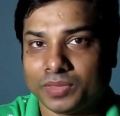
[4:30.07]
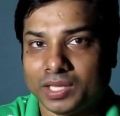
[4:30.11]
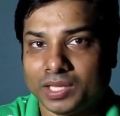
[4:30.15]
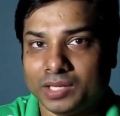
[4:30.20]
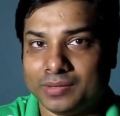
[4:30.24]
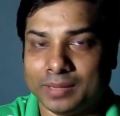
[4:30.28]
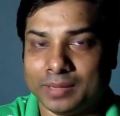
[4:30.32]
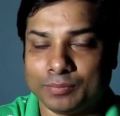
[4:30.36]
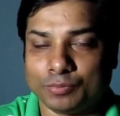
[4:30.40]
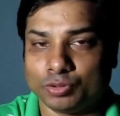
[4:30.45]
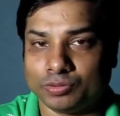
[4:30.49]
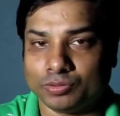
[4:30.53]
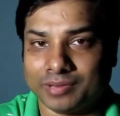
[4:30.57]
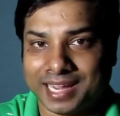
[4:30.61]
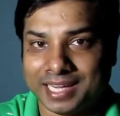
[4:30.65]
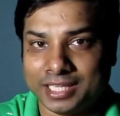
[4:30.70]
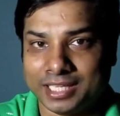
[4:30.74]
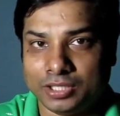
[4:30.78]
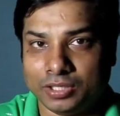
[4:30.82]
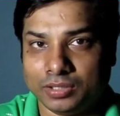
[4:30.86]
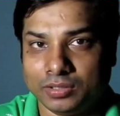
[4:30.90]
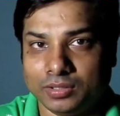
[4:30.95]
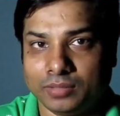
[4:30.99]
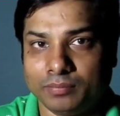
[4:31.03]
You have to
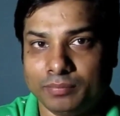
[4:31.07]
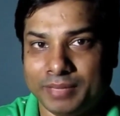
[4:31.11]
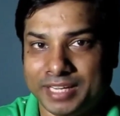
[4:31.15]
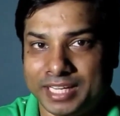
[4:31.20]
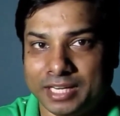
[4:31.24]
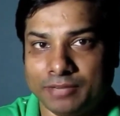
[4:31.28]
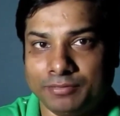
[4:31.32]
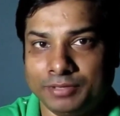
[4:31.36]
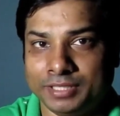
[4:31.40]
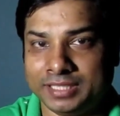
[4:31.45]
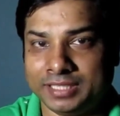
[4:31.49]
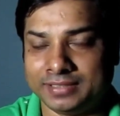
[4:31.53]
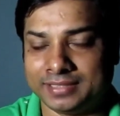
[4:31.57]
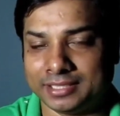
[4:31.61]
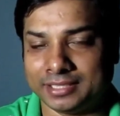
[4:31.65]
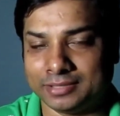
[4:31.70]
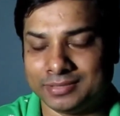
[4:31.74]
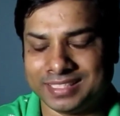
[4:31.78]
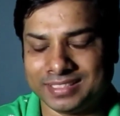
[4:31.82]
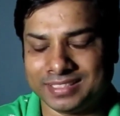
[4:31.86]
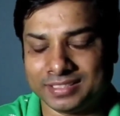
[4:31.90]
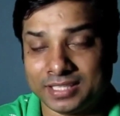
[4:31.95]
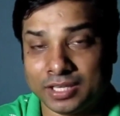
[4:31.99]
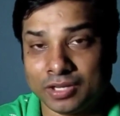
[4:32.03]
write metaphysics as you
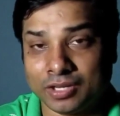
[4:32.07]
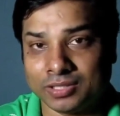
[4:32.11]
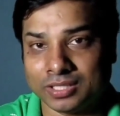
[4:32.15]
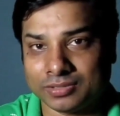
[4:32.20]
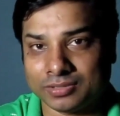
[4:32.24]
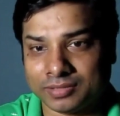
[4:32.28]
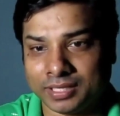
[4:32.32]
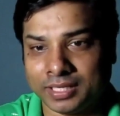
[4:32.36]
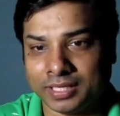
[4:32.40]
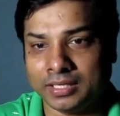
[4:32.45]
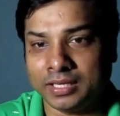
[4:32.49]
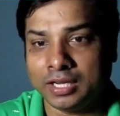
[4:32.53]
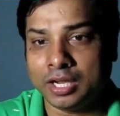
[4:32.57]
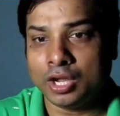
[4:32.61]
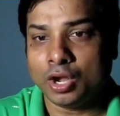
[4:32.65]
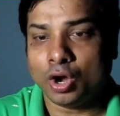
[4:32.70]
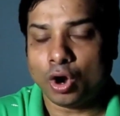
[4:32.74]
can see on the screen,